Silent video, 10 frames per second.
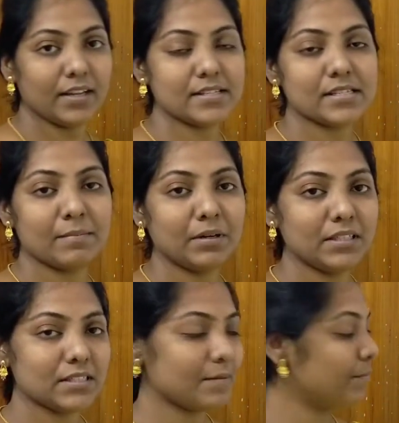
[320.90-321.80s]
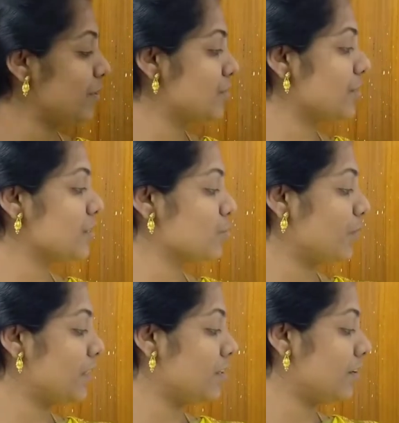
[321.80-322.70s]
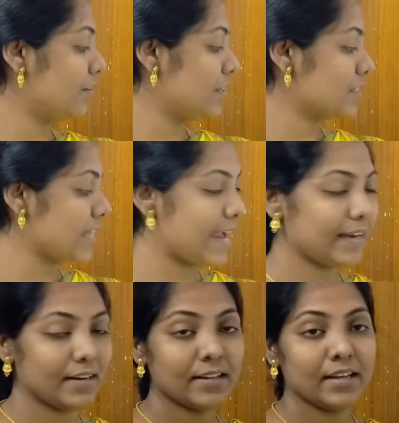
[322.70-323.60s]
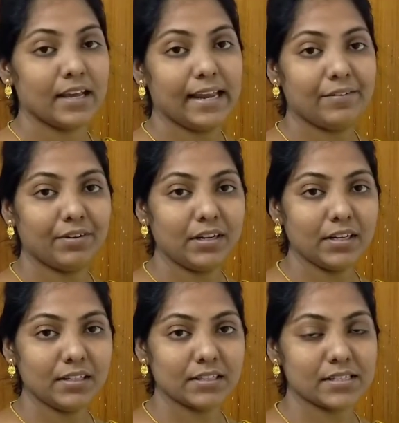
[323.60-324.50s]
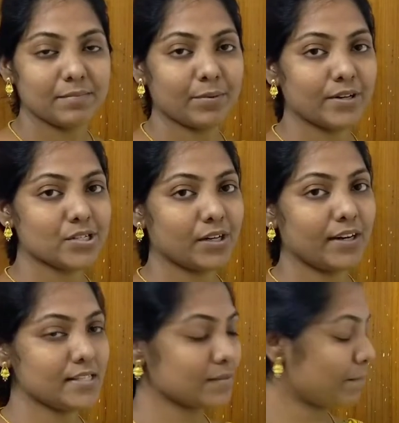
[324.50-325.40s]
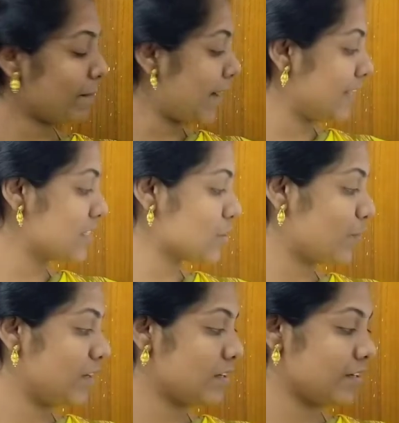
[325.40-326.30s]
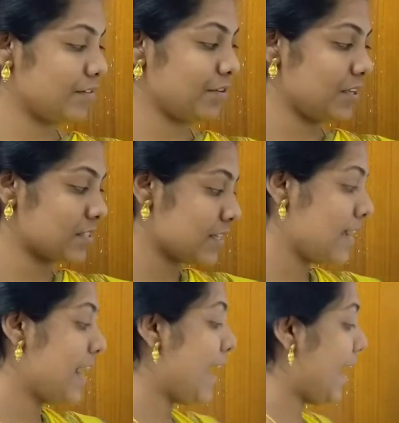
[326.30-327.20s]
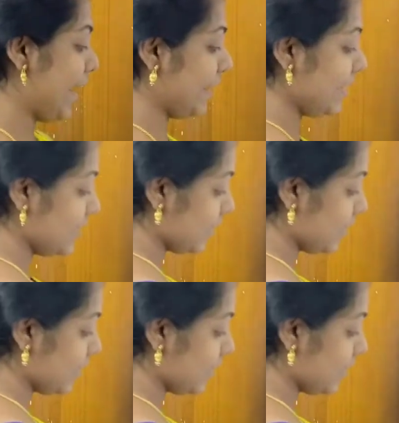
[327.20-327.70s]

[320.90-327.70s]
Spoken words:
in summer the temperature is 20 degrees, and in winter the temperature is minus 20 degrees. And